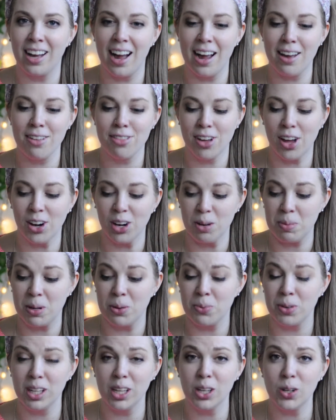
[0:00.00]
I thought it'd be
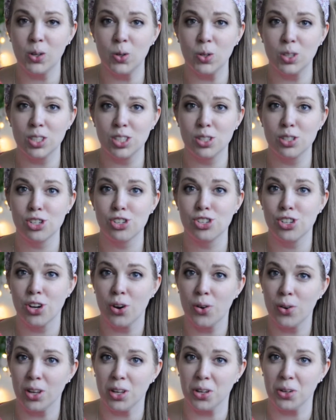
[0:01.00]
really cool to
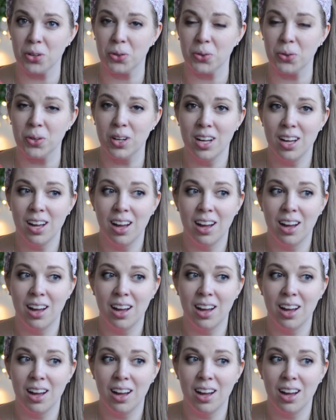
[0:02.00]
show you